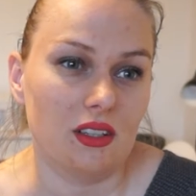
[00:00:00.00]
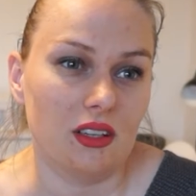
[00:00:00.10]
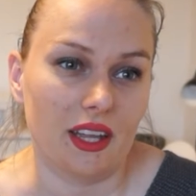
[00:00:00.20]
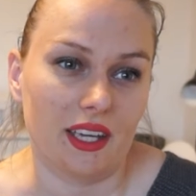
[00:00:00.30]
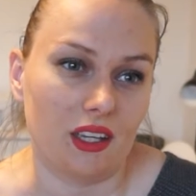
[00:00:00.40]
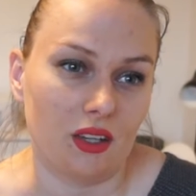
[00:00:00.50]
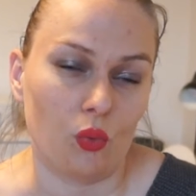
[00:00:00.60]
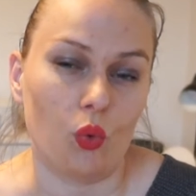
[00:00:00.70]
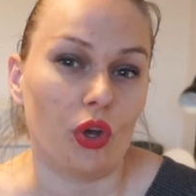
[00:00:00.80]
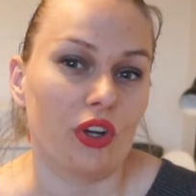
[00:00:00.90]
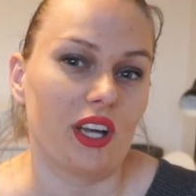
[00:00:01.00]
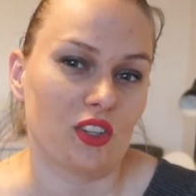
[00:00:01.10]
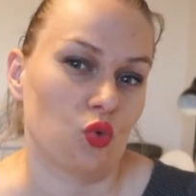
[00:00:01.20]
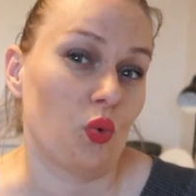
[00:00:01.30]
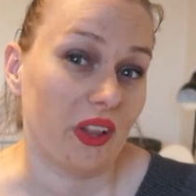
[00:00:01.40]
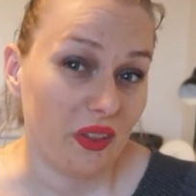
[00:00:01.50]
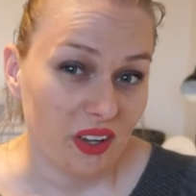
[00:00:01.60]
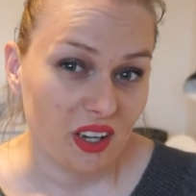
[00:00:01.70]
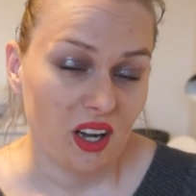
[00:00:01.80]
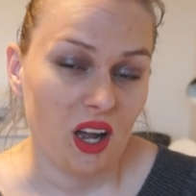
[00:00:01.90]
like work as well
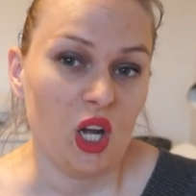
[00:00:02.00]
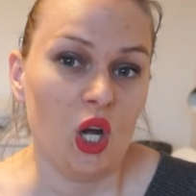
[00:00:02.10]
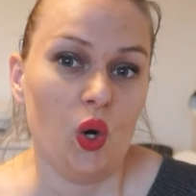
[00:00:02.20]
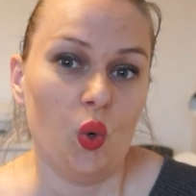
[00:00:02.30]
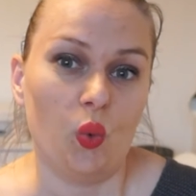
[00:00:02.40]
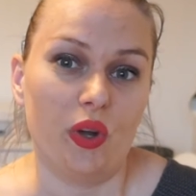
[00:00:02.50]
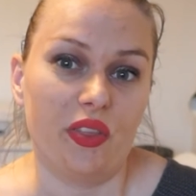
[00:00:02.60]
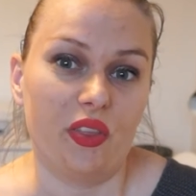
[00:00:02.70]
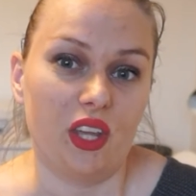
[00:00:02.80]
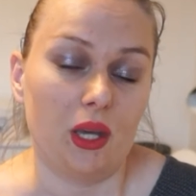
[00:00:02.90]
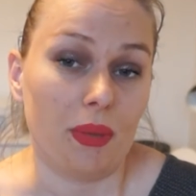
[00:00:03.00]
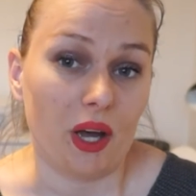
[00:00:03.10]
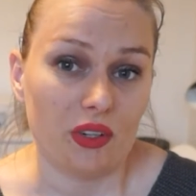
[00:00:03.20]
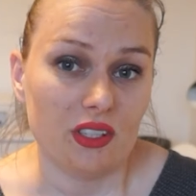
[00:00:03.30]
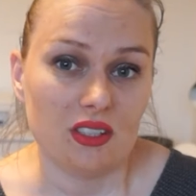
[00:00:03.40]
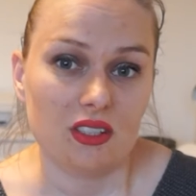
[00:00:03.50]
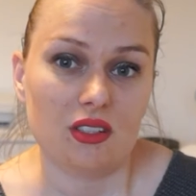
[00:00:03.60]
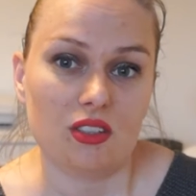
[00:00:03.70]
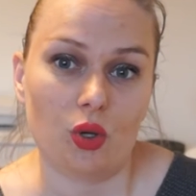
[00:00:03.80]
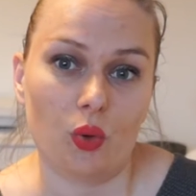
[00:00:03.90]
with the powders
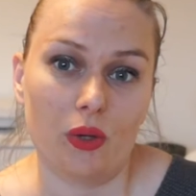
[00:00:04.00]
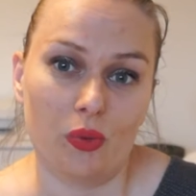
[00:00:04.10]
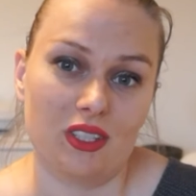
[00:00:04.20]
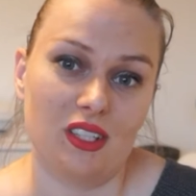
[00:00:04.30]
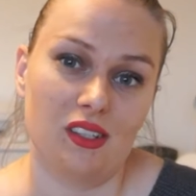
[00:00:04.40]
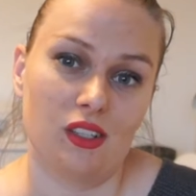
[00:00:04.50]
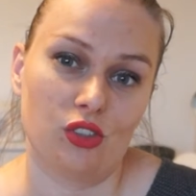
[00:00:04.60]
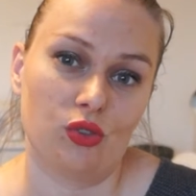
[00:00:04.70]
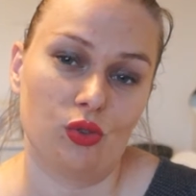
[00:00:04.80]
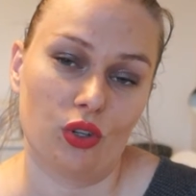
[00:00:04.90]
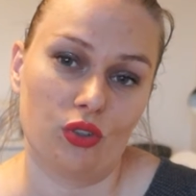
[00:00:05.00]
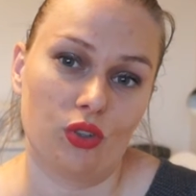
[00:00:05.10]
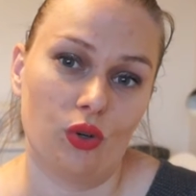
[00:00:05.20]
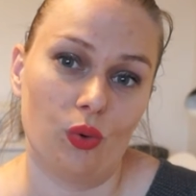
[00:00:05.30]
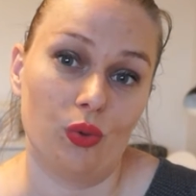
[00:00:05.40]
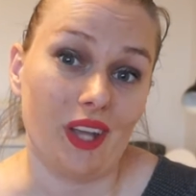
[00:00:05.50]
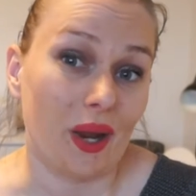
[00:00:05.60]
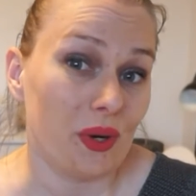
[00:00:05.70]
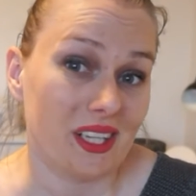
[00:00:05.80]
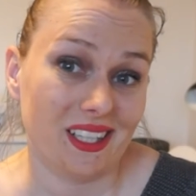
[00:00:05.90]
so it was easier to just go
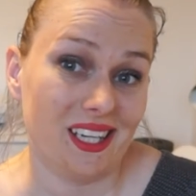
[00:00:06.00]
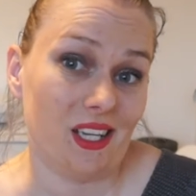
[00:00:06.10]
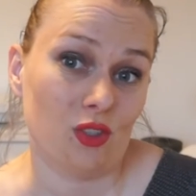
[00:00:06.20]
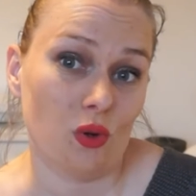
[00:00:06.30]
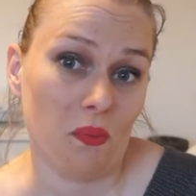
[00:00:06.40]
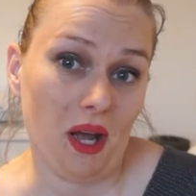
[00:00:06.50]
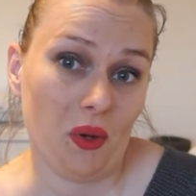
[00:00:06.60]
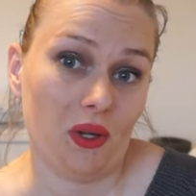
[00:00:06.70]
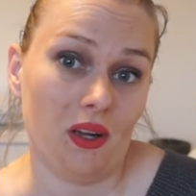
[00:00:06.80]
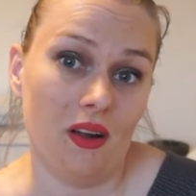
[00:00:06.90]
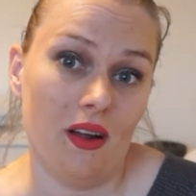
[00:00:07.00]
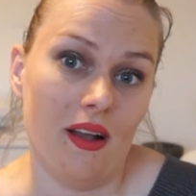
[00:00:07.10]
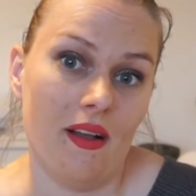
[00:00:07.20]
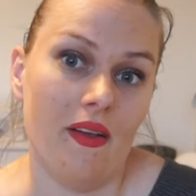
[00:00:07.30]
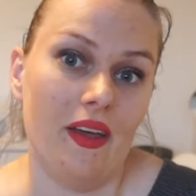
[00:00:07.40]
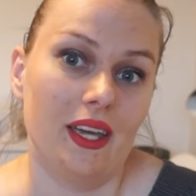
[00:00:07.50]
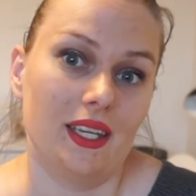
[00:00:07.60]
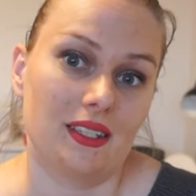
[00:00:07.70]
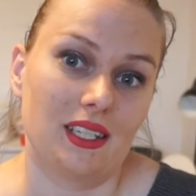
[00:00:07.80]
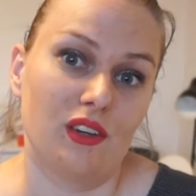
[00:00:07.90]
directly into a powder
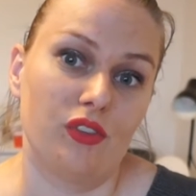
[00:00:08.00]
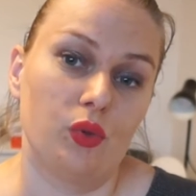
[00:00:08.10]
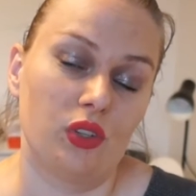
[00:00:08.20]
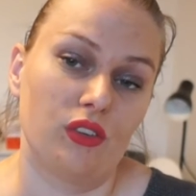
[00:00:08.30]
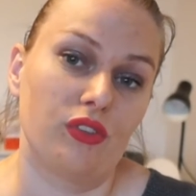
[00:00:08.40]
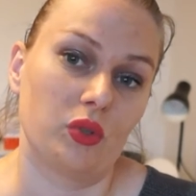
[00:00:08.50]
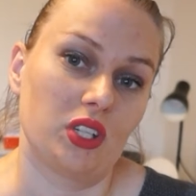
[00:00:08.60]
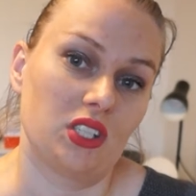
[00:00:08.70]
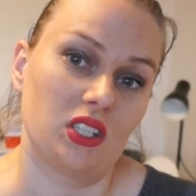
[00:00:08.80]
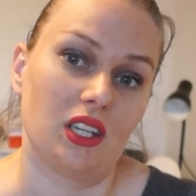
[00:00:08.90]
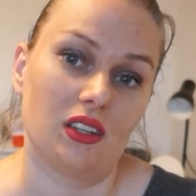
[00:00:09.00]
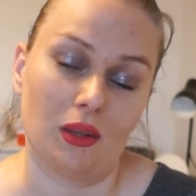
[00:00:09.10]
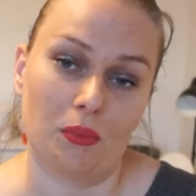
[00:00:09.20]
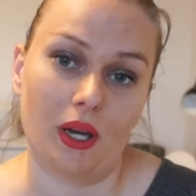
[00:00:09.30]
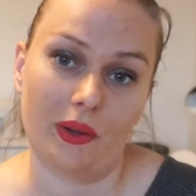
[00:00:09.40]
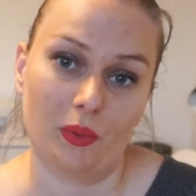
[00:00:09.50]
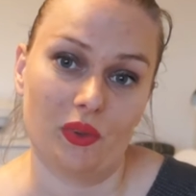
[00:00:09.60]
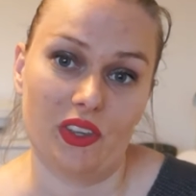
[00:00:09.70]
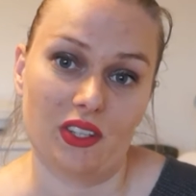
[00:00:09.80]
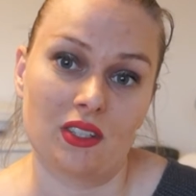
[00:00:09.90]
instead of using foundation and then powder
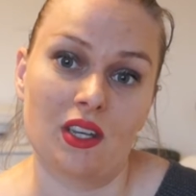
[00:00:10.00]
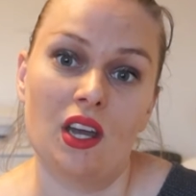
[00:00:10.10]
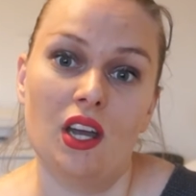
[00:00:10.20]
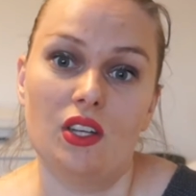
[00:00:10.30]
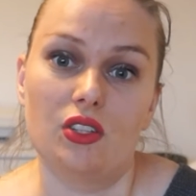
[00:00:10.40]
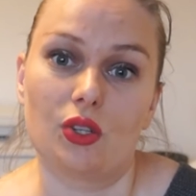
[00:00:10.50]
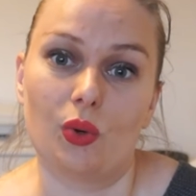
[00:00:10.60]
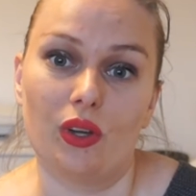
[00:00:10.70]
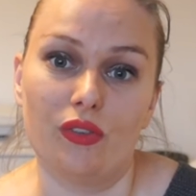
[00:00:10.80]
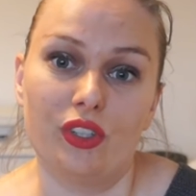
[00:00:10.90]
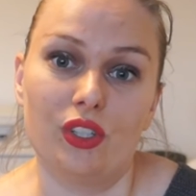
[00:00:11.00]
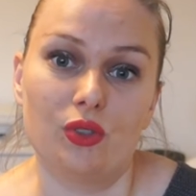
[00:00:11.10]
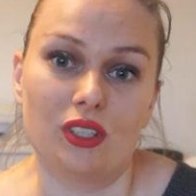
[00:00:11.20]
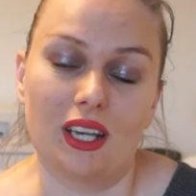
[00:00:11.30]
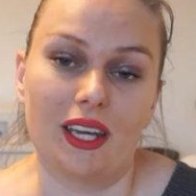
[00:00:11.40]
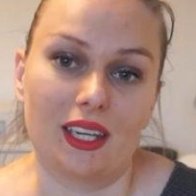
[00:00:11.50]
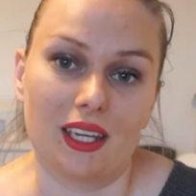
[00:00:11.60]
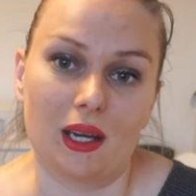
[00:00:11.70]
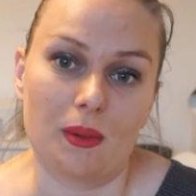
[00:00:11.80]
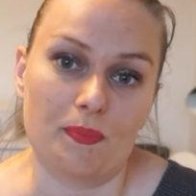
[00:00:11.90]
with this so if I used it like
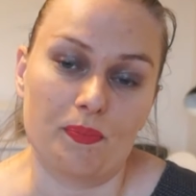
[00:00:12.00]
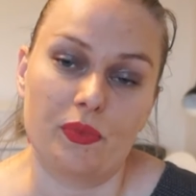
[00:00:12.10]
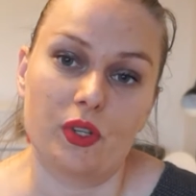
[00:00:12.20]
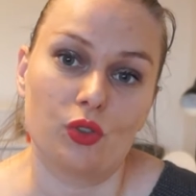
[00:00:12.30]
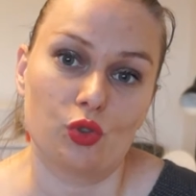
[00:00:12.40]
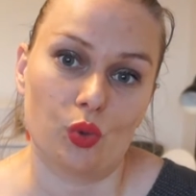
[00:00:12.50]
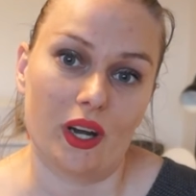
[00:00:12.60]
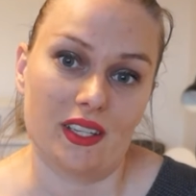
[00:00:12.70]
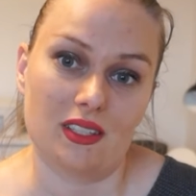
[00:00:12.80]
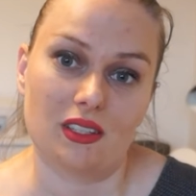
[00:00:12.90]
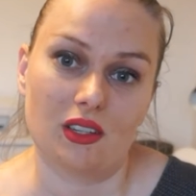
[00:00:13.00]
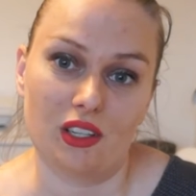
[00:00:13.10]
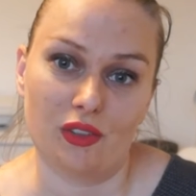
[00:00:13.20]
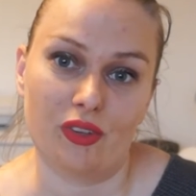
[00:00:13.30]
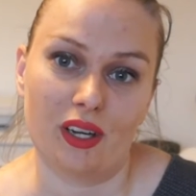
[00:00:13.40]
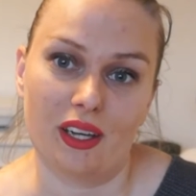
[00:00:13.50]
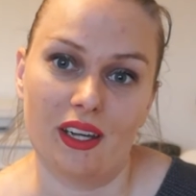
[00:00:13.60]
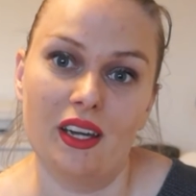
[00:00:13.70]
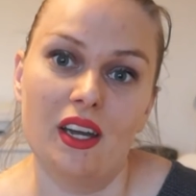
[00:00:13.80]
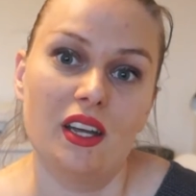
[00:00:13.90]
um, twice or if
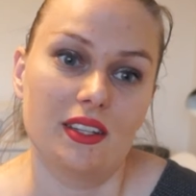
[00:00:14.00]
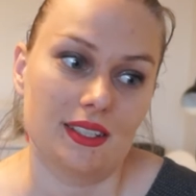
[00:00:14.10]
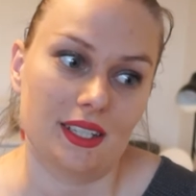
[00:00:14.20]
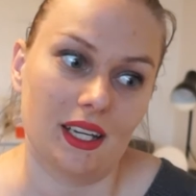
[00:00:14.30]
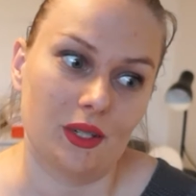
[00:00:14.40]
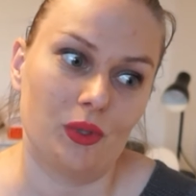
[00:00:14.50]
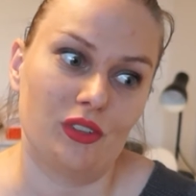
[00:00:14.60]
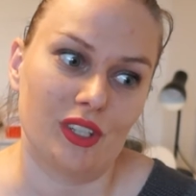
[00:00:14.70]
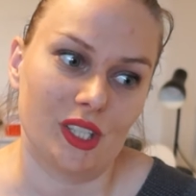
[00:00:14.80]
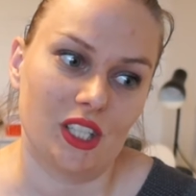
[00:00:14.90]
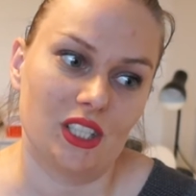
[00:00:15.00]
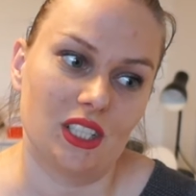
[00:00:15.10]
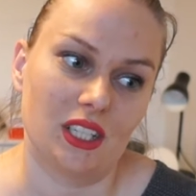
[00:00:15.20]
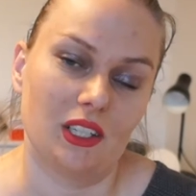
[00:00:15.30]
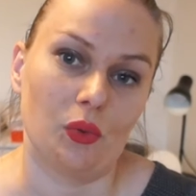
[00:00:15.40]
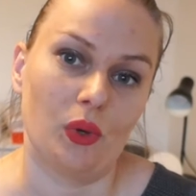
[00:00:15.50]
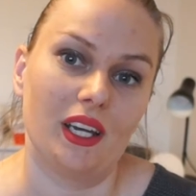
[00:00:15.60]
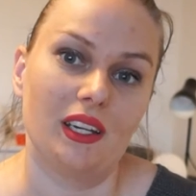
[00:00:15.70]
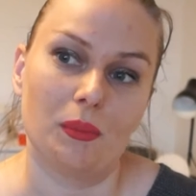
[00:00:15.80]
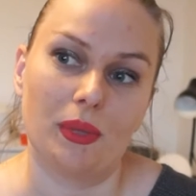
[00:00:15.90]
I started with foundation and then
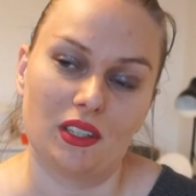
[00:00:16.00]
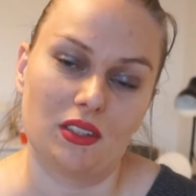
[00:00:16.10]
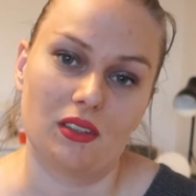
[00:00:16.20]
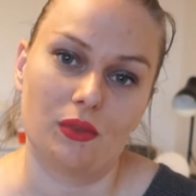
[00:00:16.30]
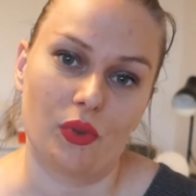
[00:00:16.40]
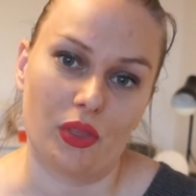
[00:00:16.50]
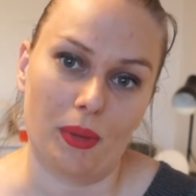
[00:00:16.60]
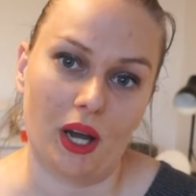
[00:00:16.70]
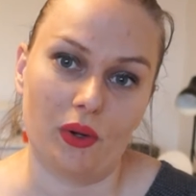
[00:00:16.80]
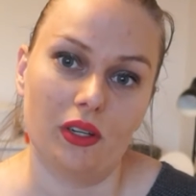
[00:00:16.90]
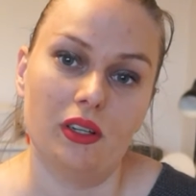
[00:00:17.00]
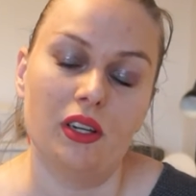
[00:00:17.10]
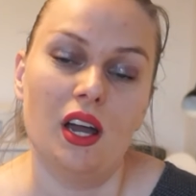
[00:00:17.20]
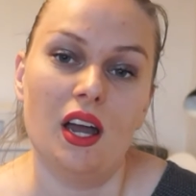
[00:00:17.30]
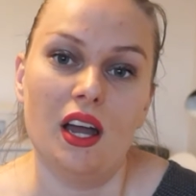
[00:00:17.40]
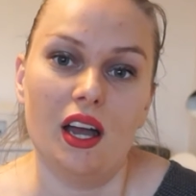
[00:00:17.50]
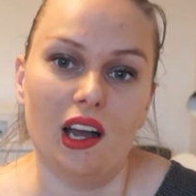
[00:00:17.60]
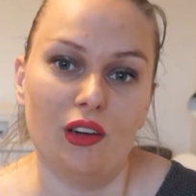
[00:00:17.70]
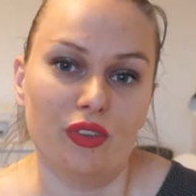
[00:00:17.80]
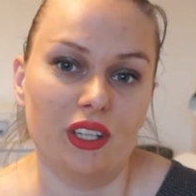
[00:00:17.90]
waited a bit with the powder
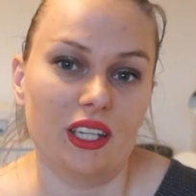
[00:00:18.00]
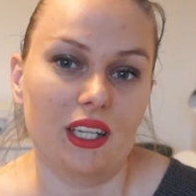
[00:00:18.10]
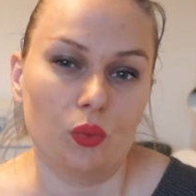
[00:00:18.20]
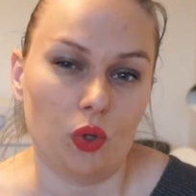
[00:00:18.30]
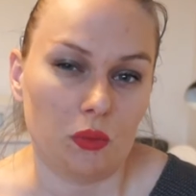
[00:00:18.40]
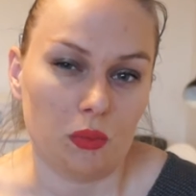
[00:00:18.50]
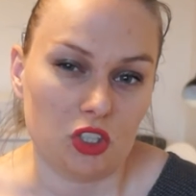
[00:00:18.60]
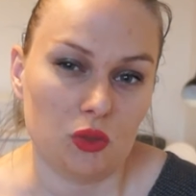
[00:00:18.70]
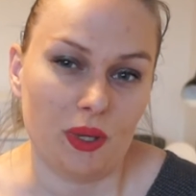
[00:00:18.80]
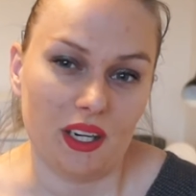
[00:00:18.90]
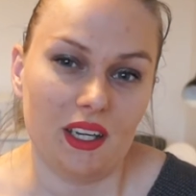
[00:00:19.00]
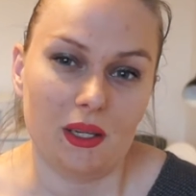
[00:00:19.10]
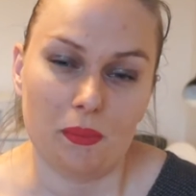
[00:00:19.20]
I feel like it worked much better